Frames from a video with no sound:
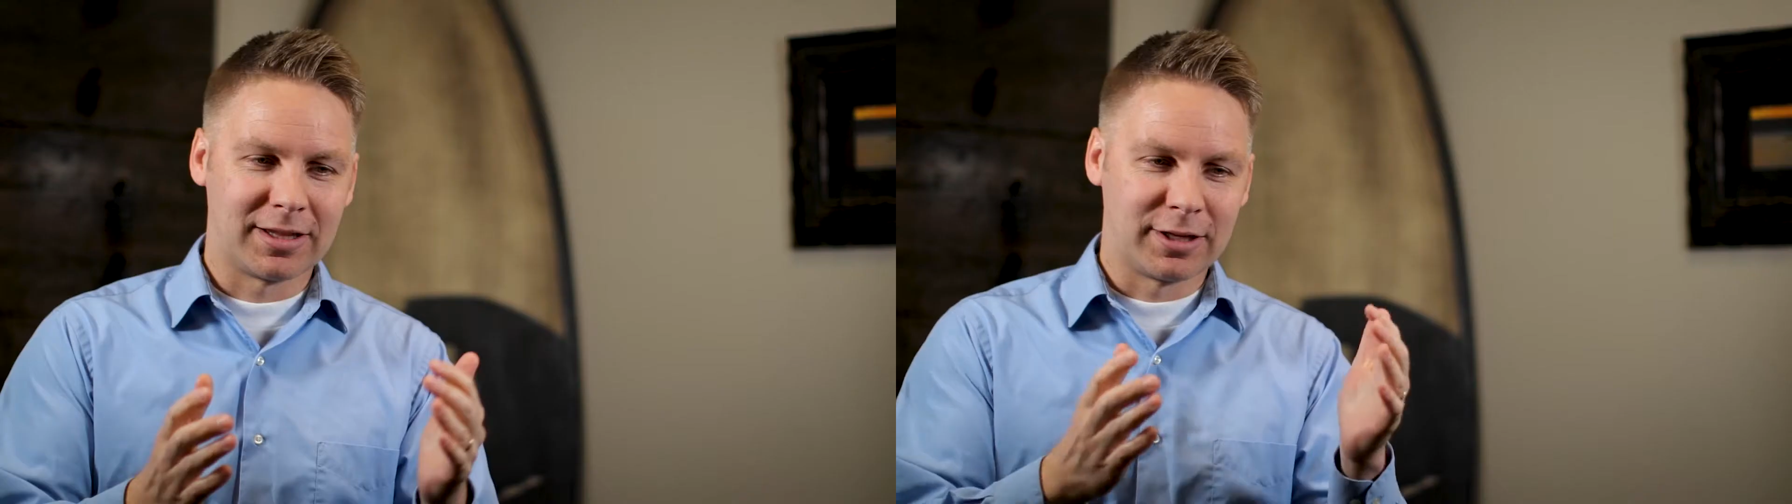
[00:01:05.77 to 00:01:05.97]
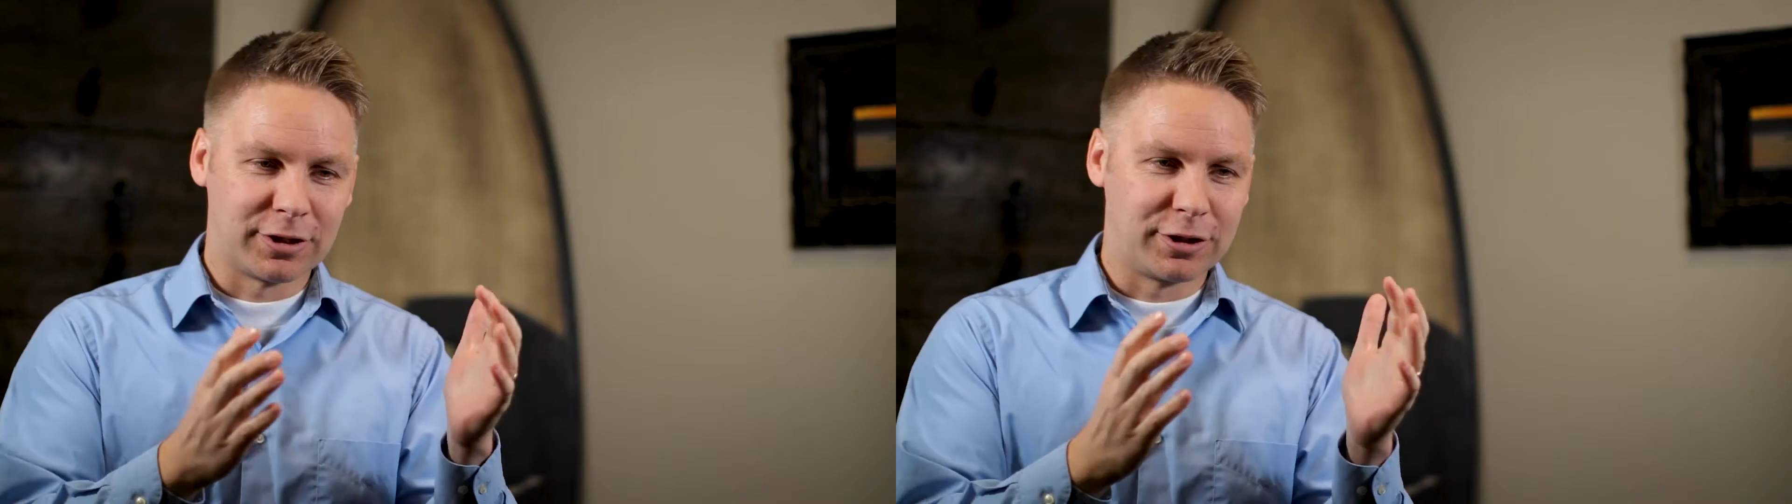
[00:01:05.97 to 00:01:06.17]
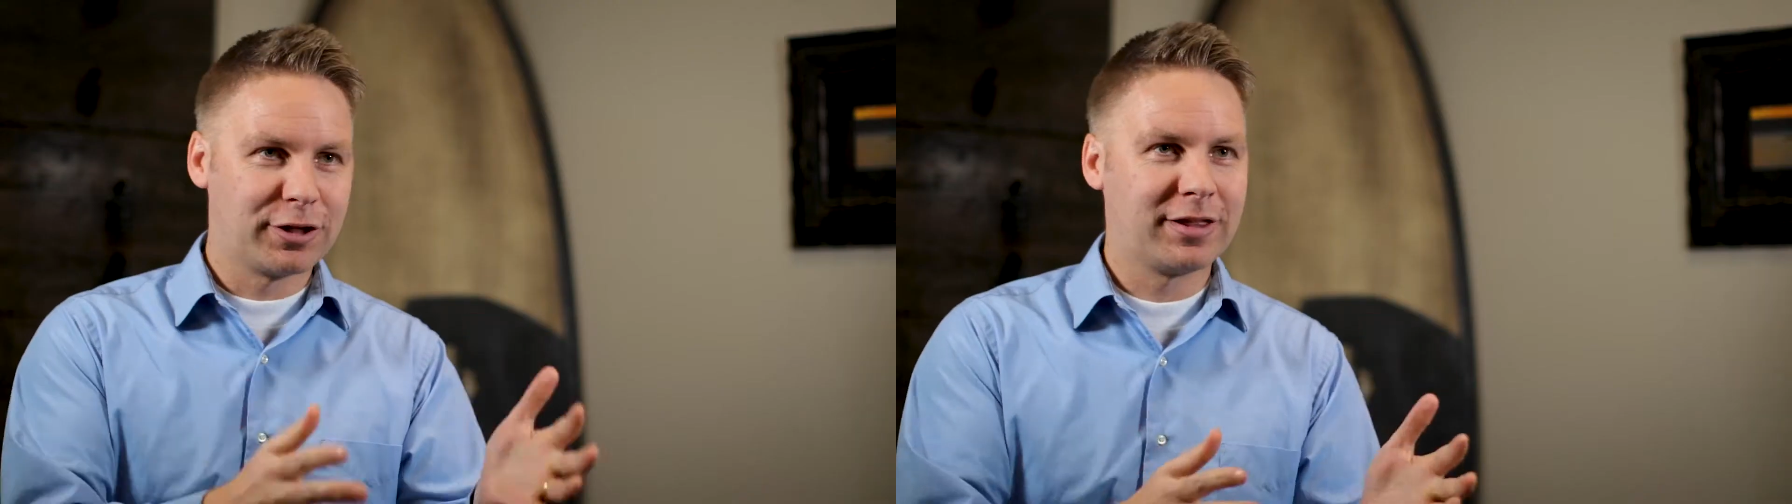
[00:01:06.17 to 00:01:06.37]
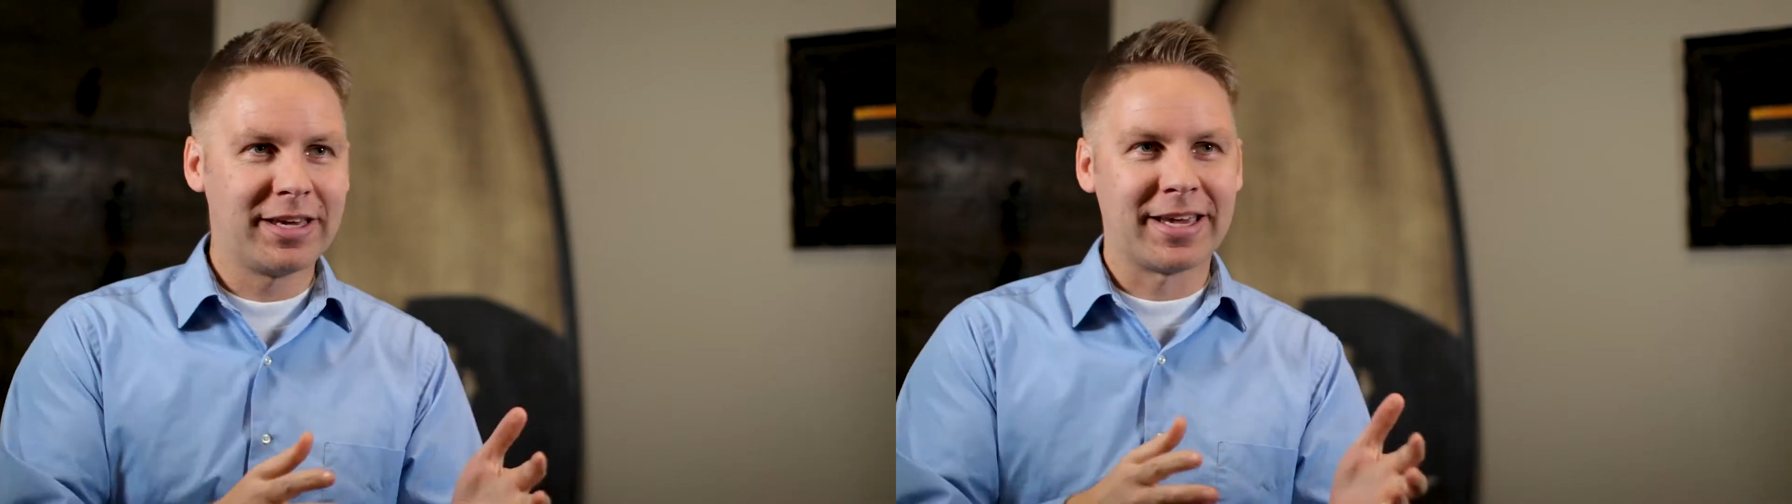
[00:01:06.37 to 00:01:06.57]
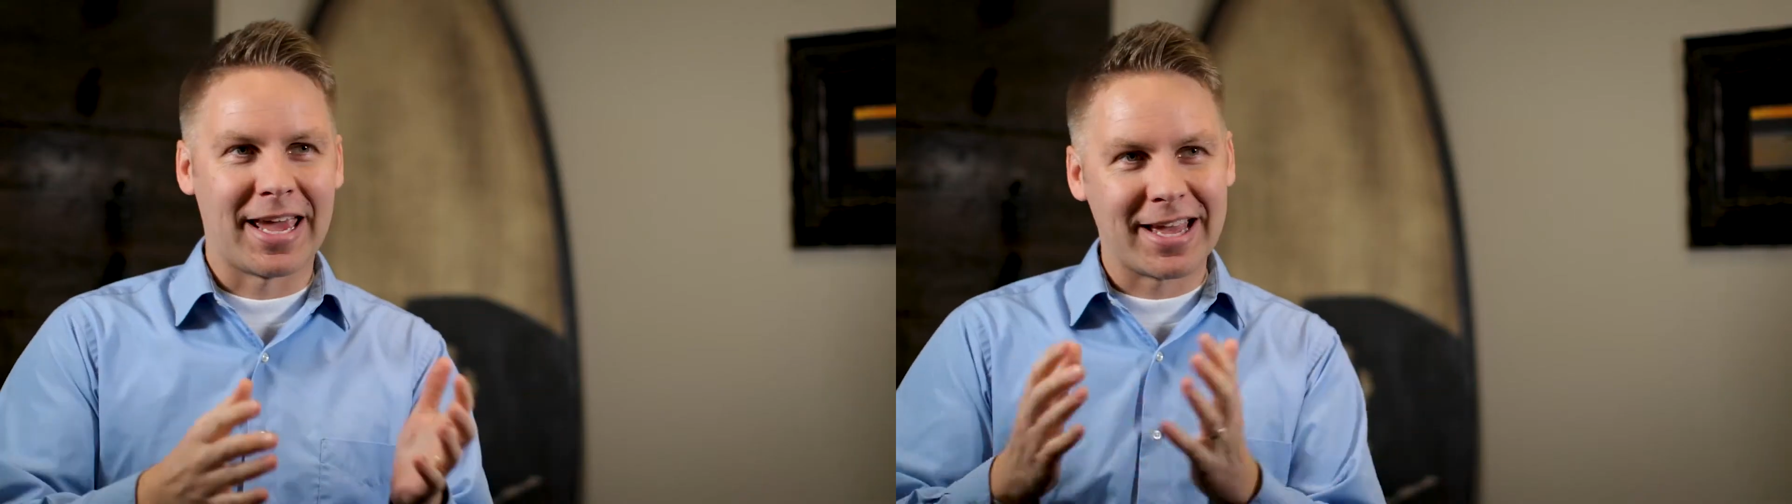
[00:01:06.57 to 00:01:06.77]
The good
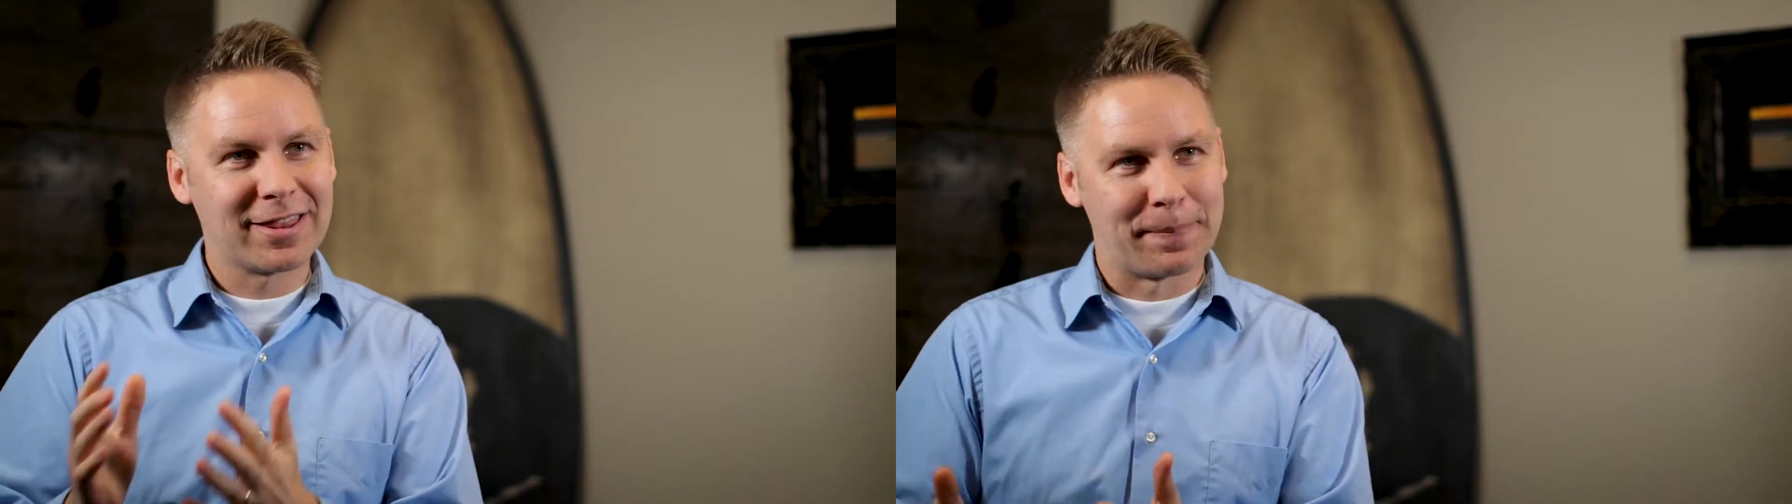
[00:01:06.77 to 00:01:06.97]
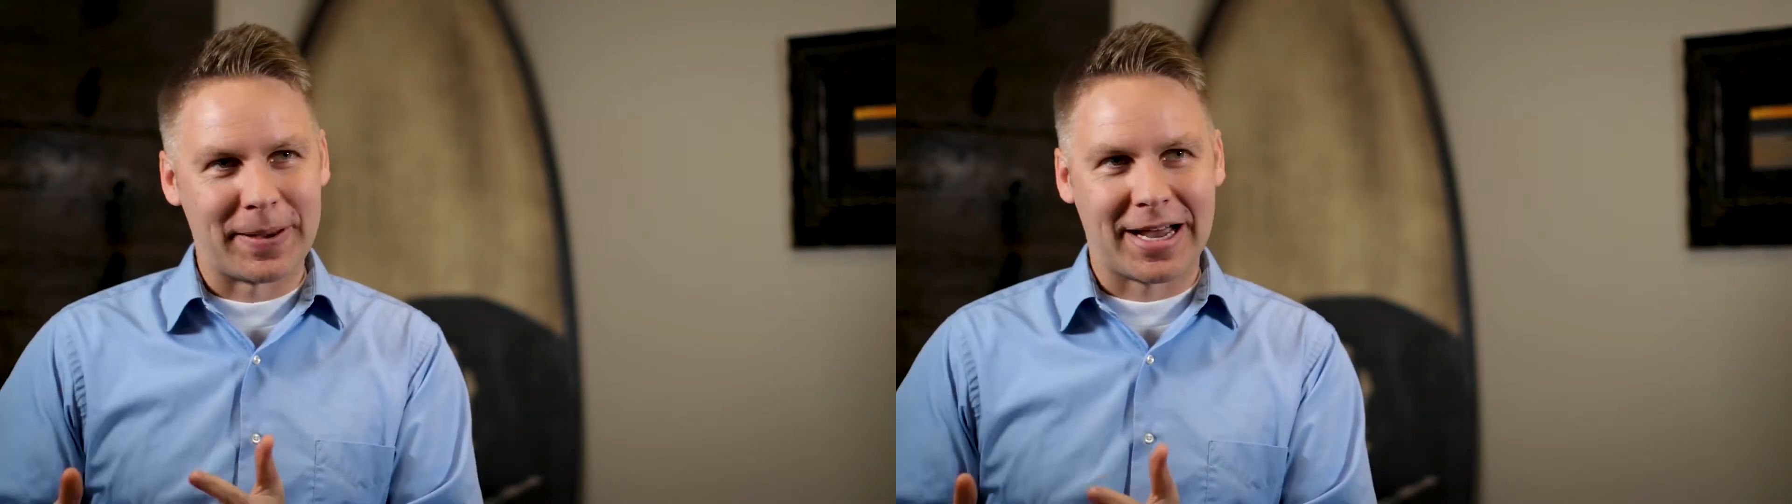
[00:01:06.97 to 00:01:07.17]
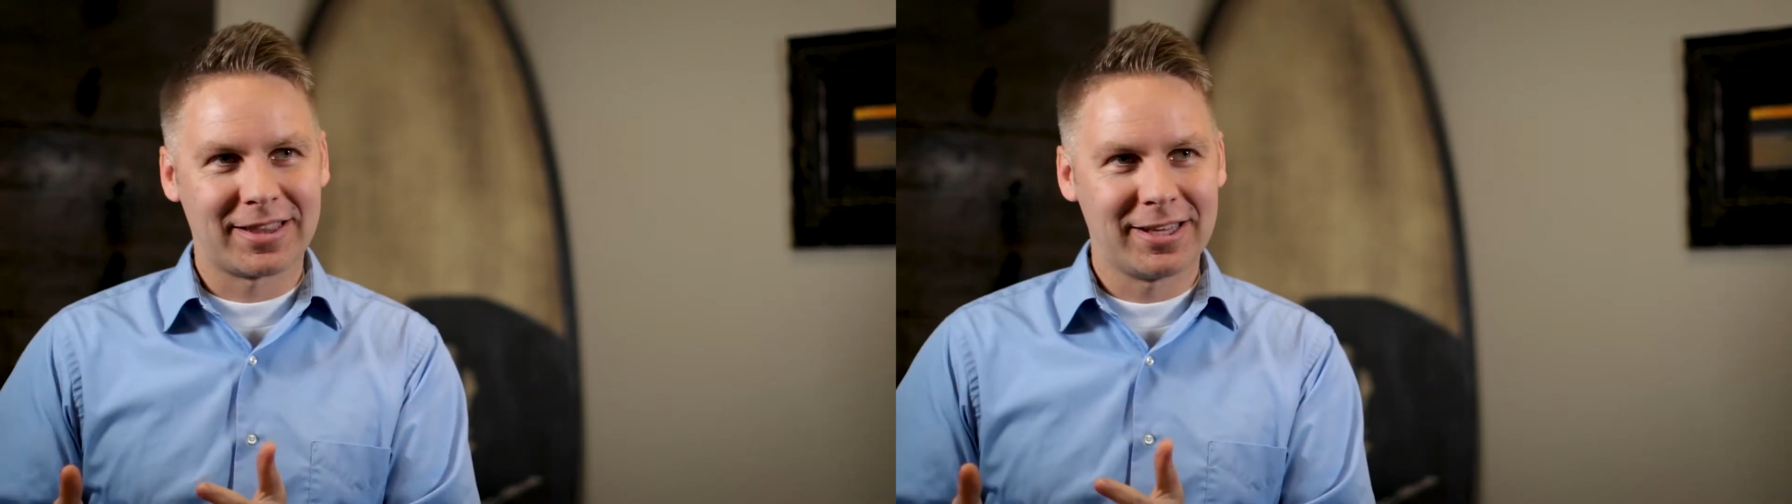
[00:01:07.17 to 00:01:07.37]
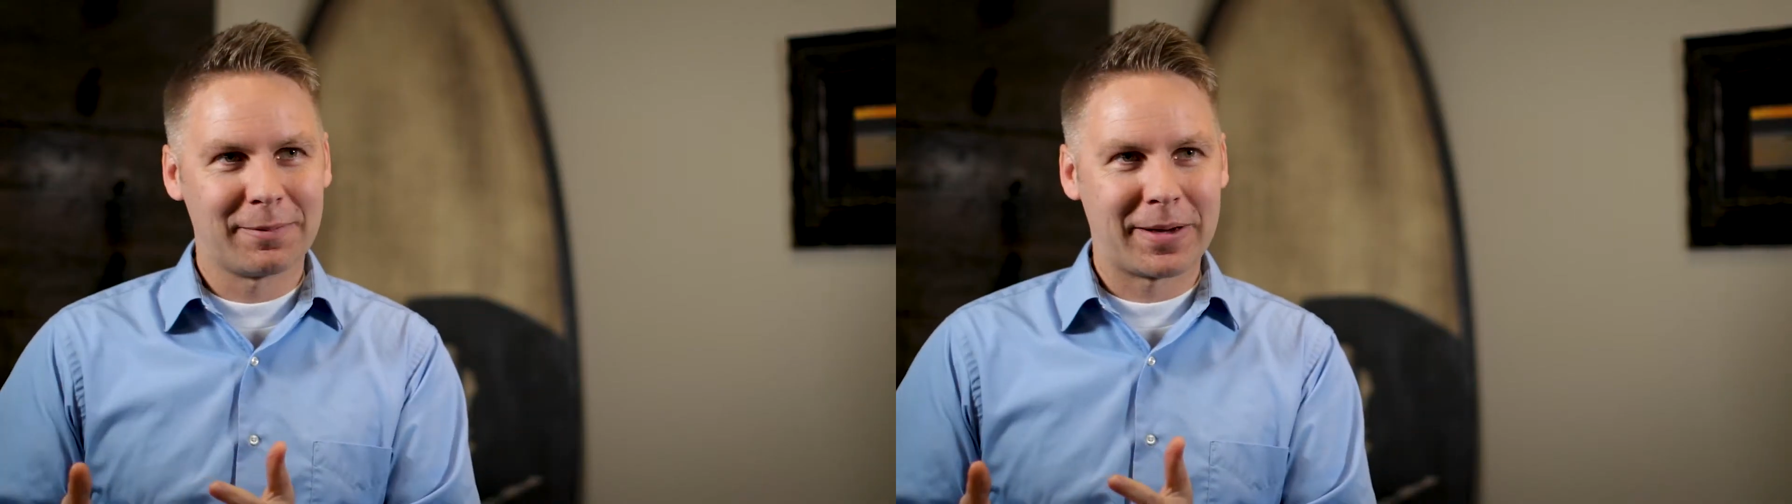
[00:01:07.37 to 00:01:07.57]
thing and the bad thing